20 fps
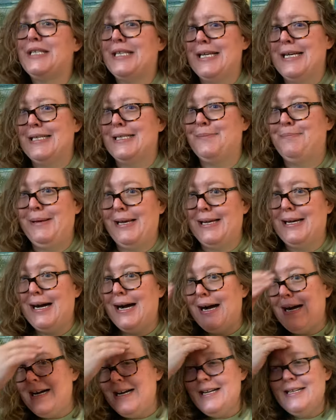this
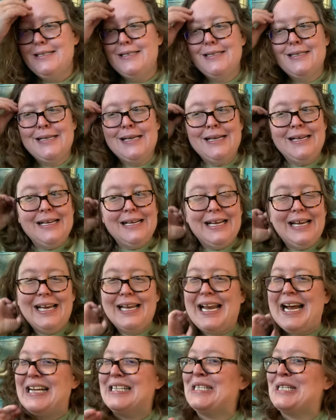because it
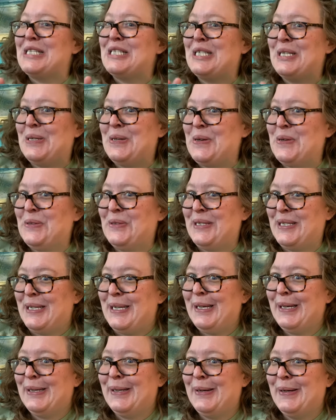has a snow
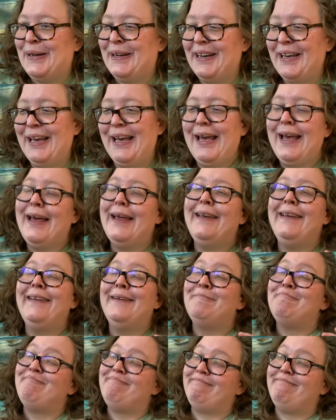scene on it. And
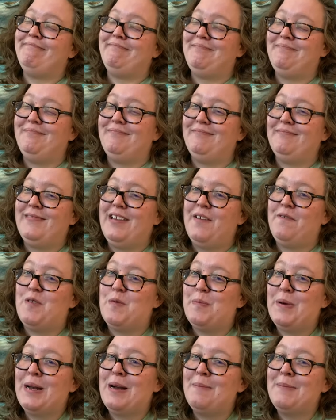if
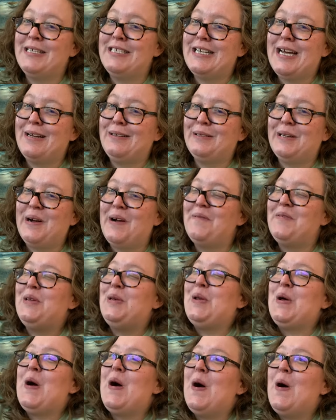you've been on my channel long, you
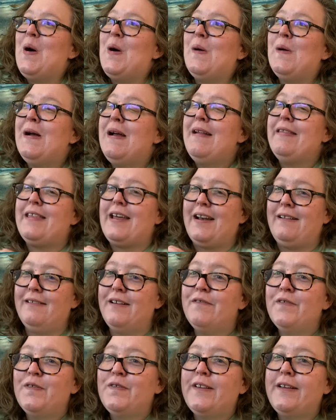know that I
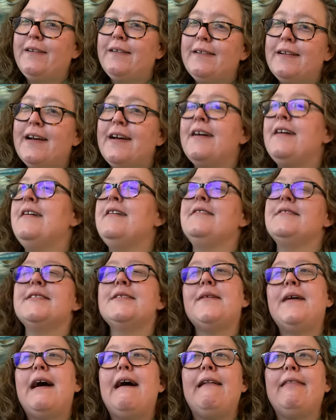live in Florida.
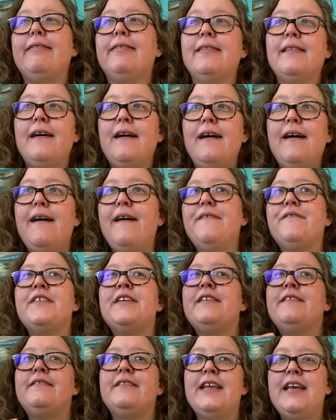So I love
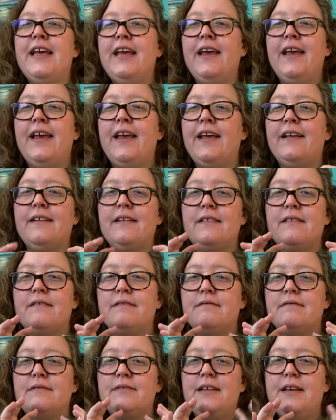the
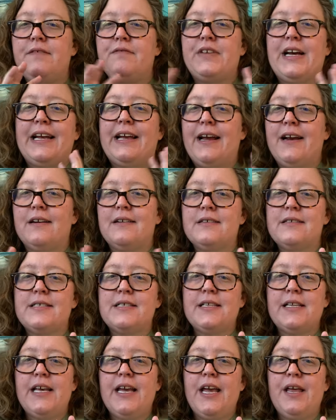live
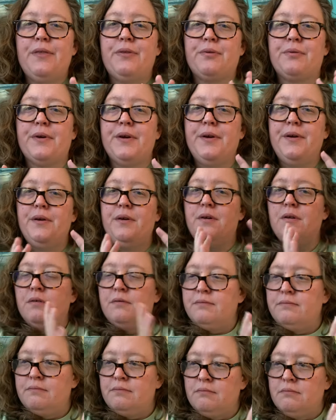vicariously
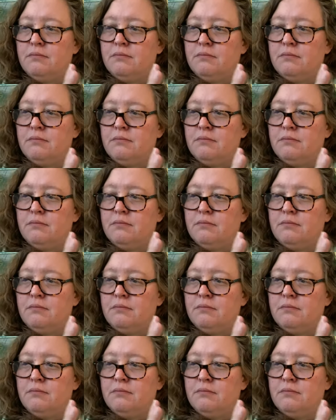through